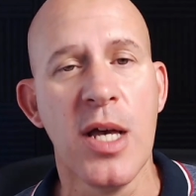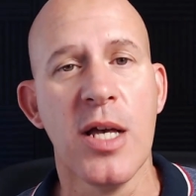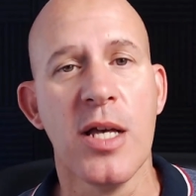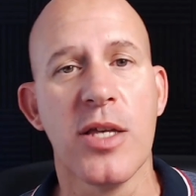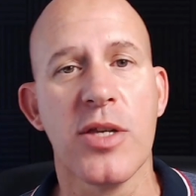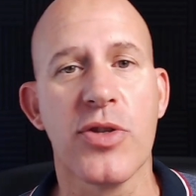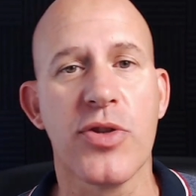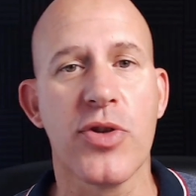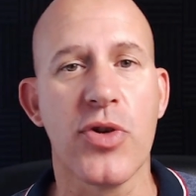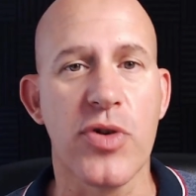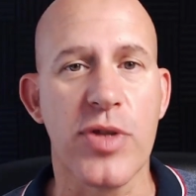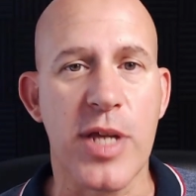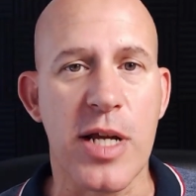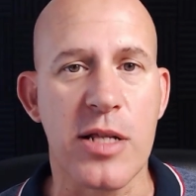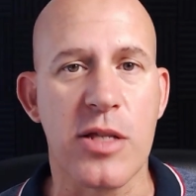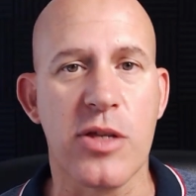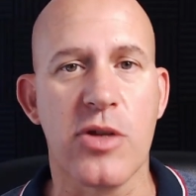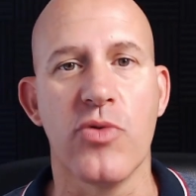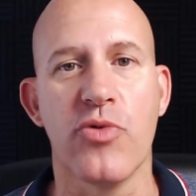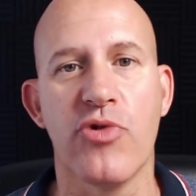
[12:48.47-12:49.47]
so
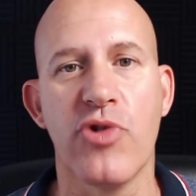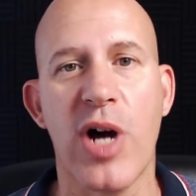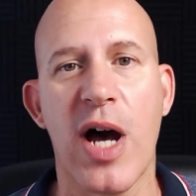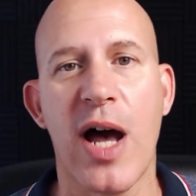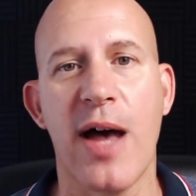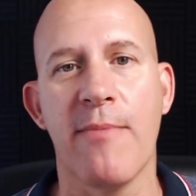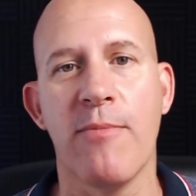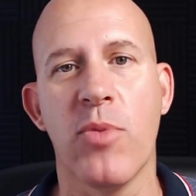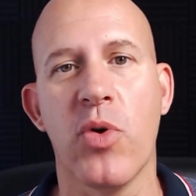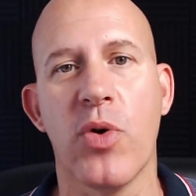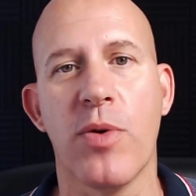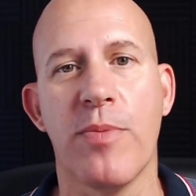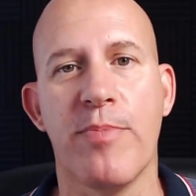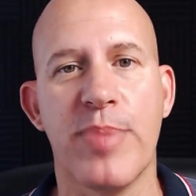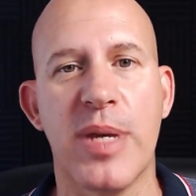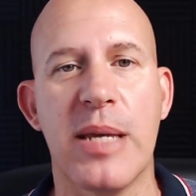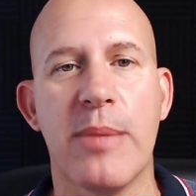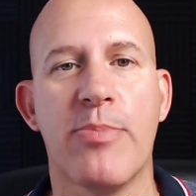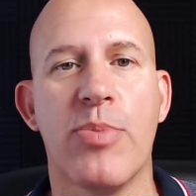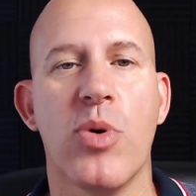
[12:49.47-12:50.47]
that you drive more
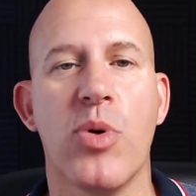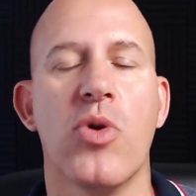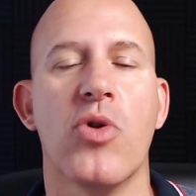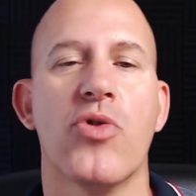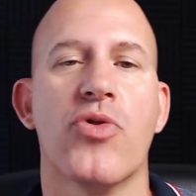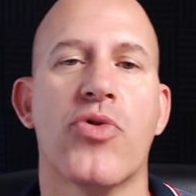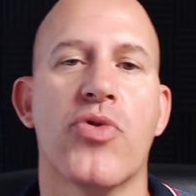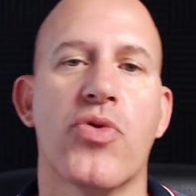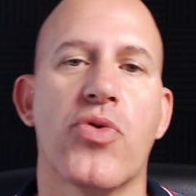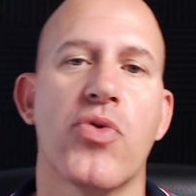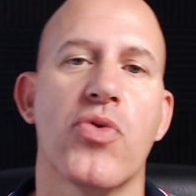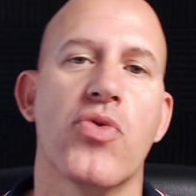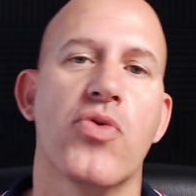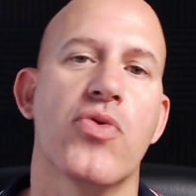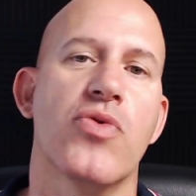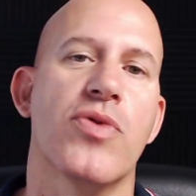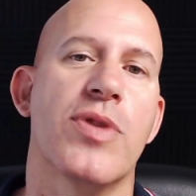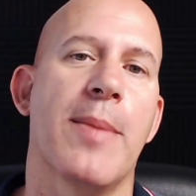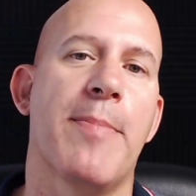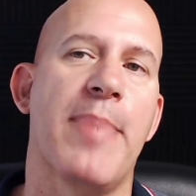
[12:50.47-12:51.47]
people
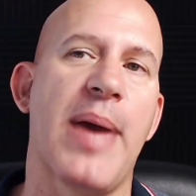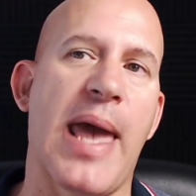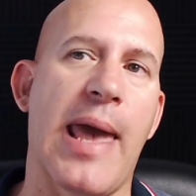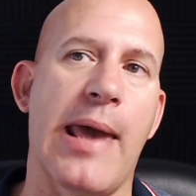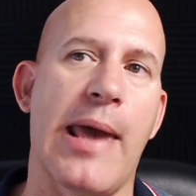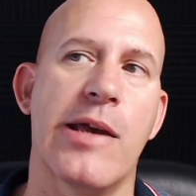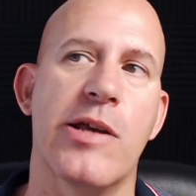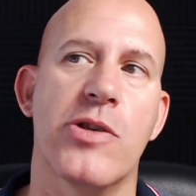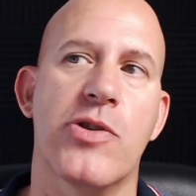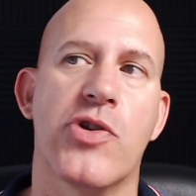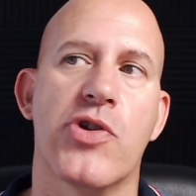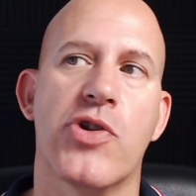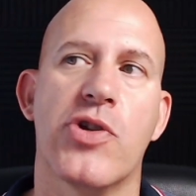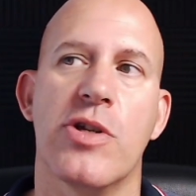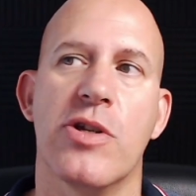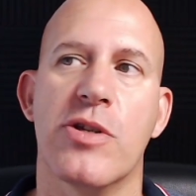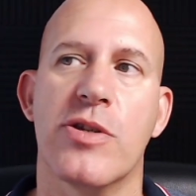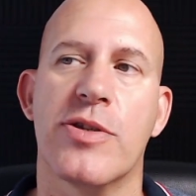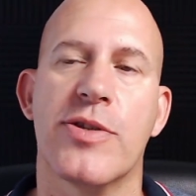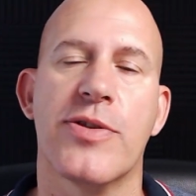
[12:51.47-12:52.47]
to the
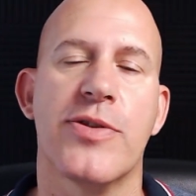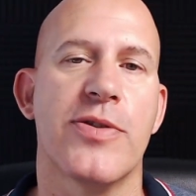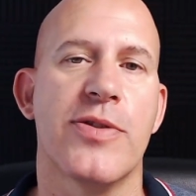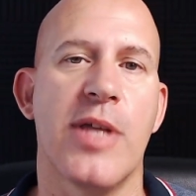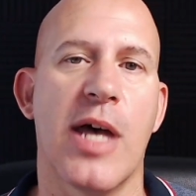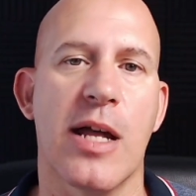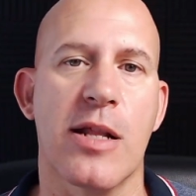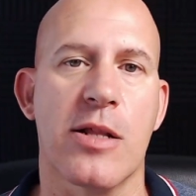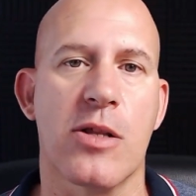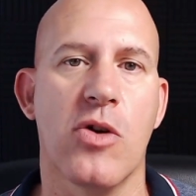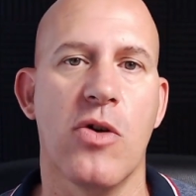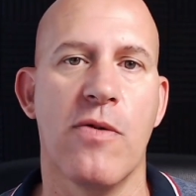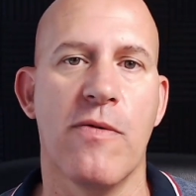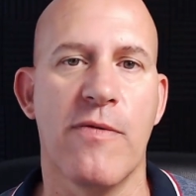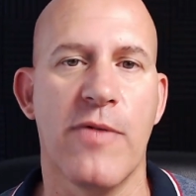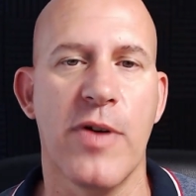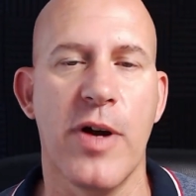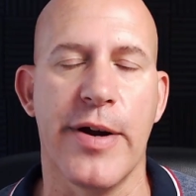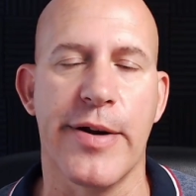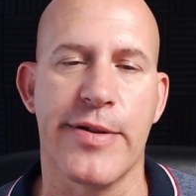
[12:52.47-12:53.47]
pages that
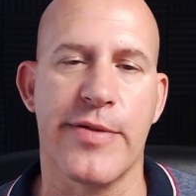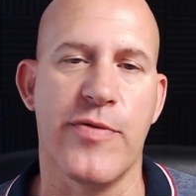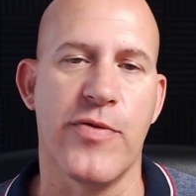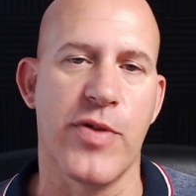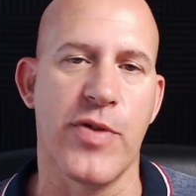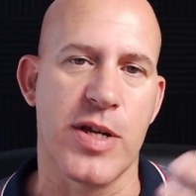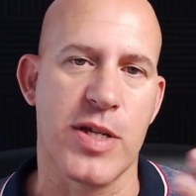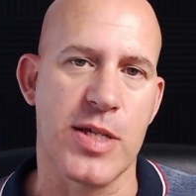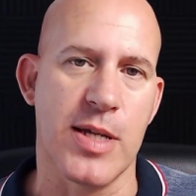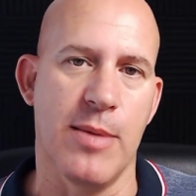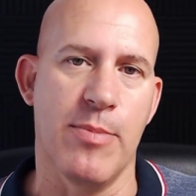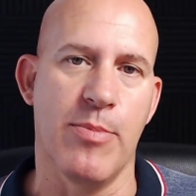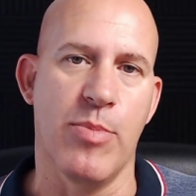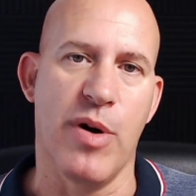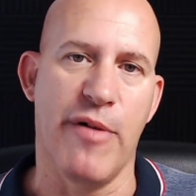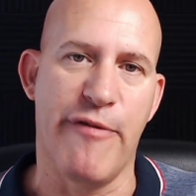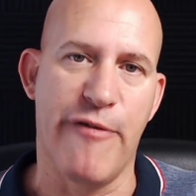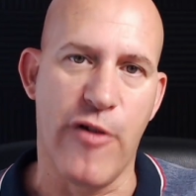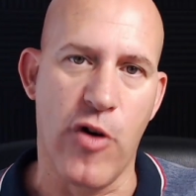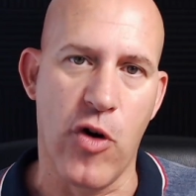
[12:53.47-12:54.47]
convert. For example, a
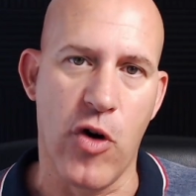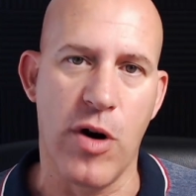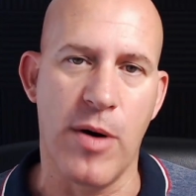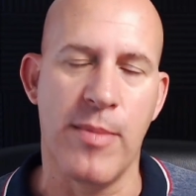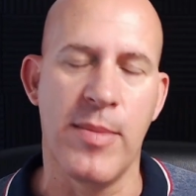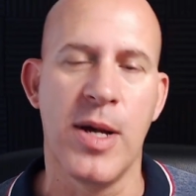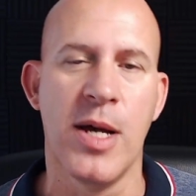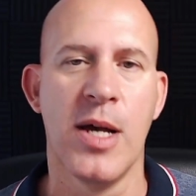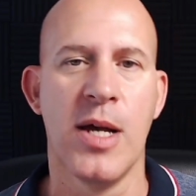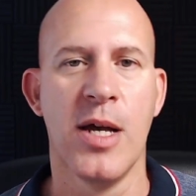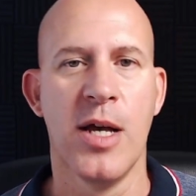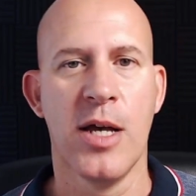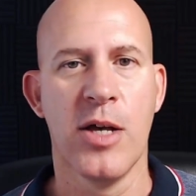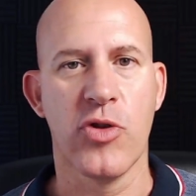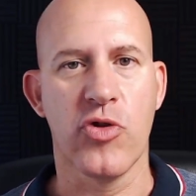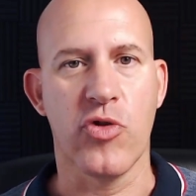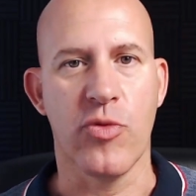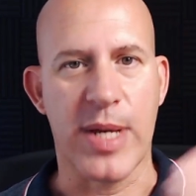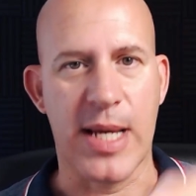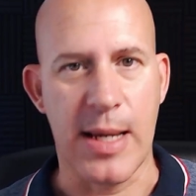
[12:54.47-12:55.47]
form
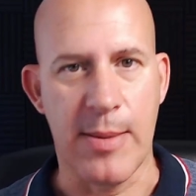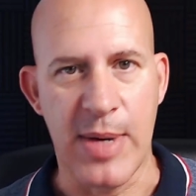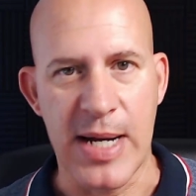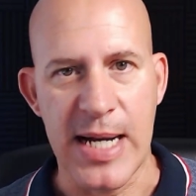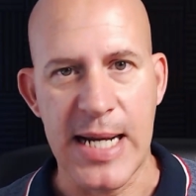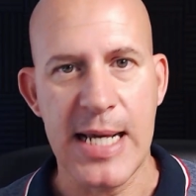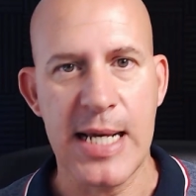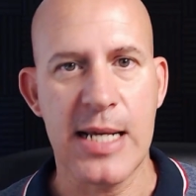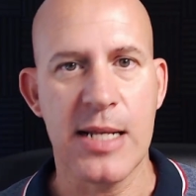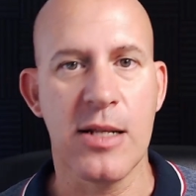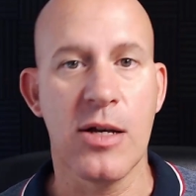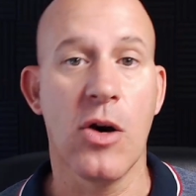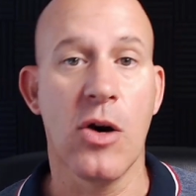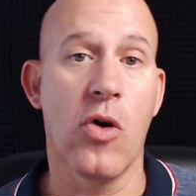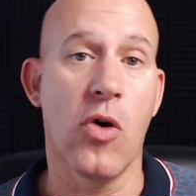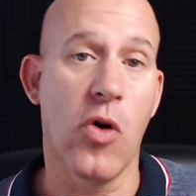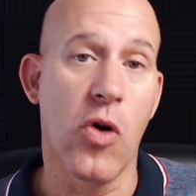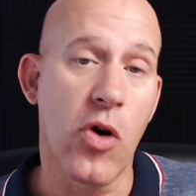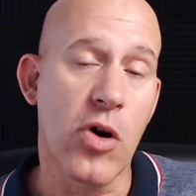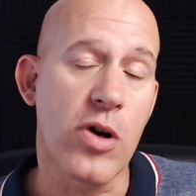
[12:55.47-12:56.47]
to become a lead,
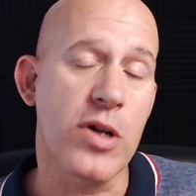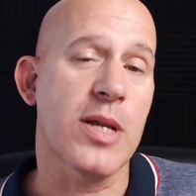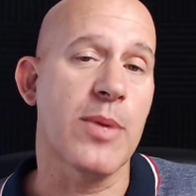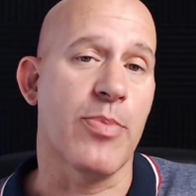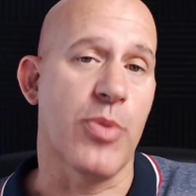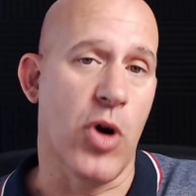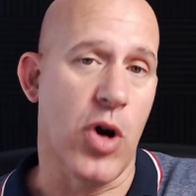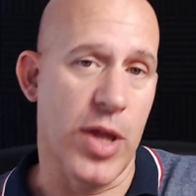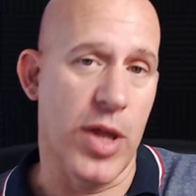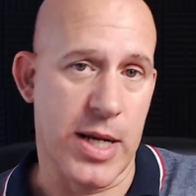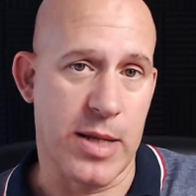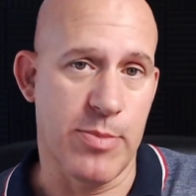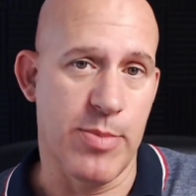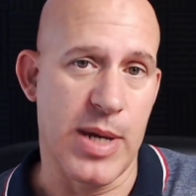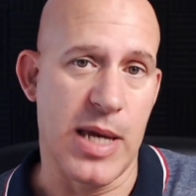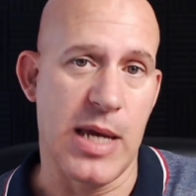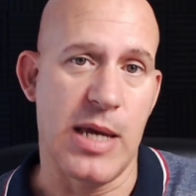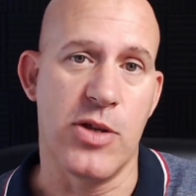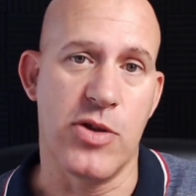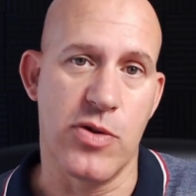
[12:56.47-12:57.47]
or the product
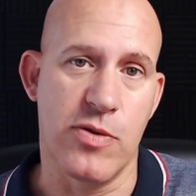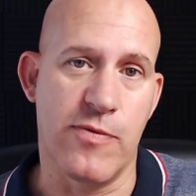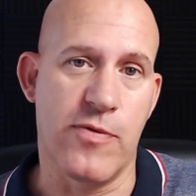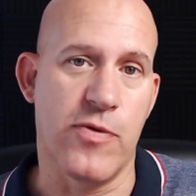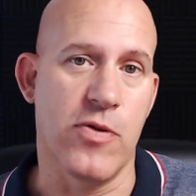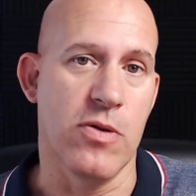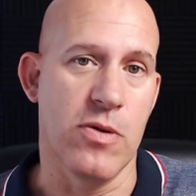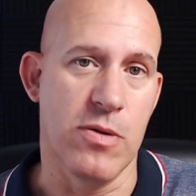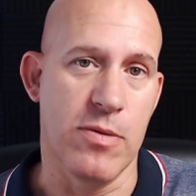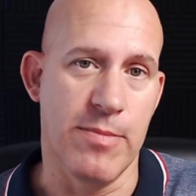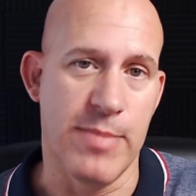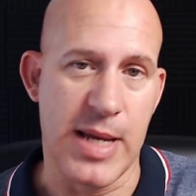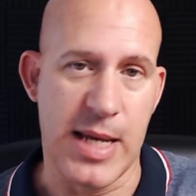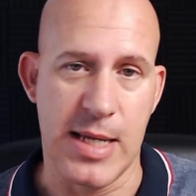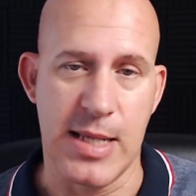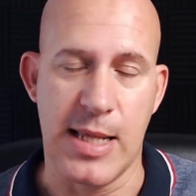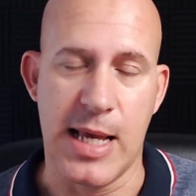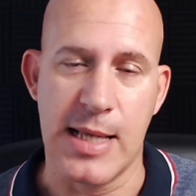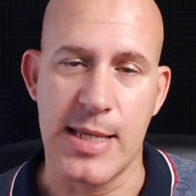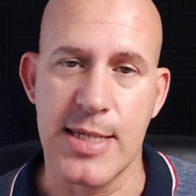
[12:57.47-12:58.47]
page for
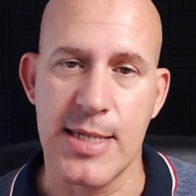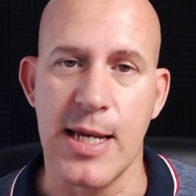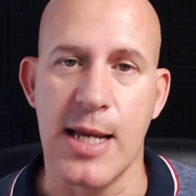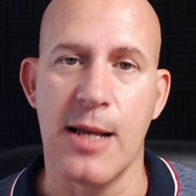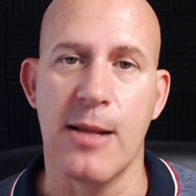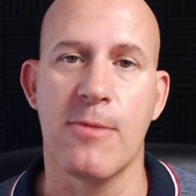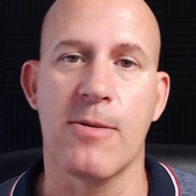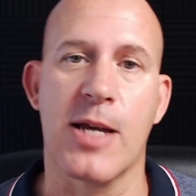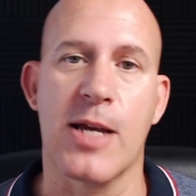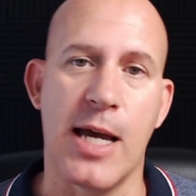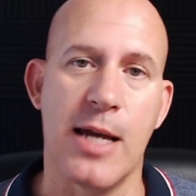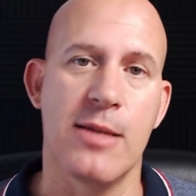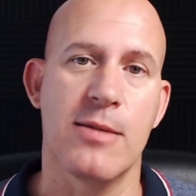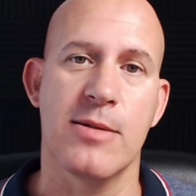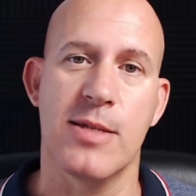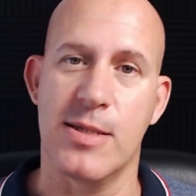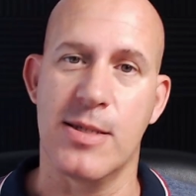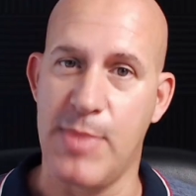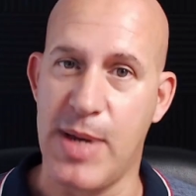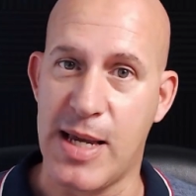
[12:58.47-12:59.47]
making that sale. Okay,
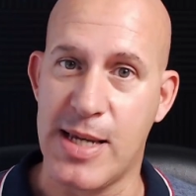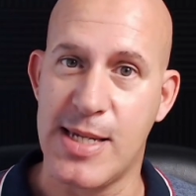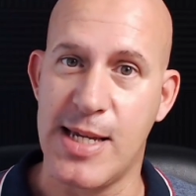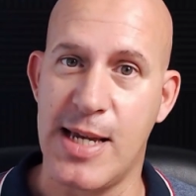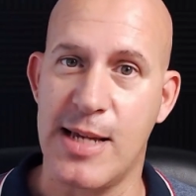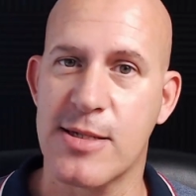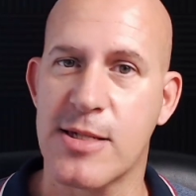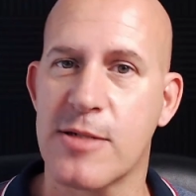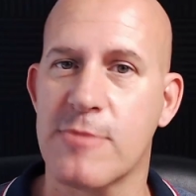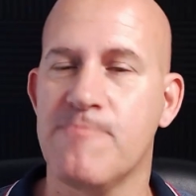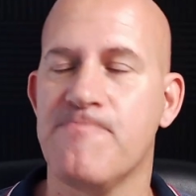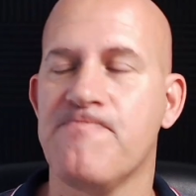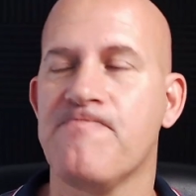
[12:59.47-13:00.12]
does it make sense?